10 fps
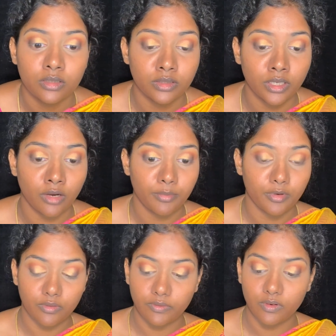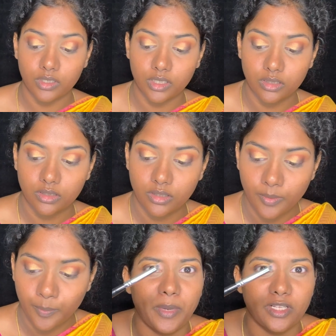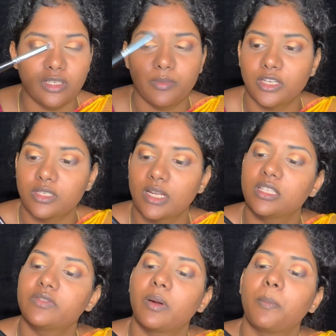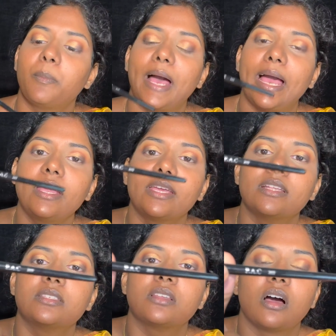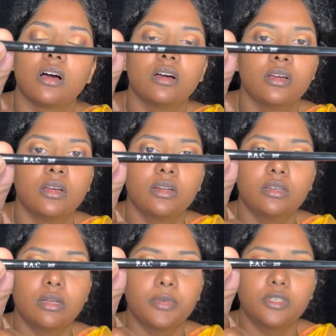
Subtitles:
See how beautiful it is. Pencil brush like this from PAC. It's number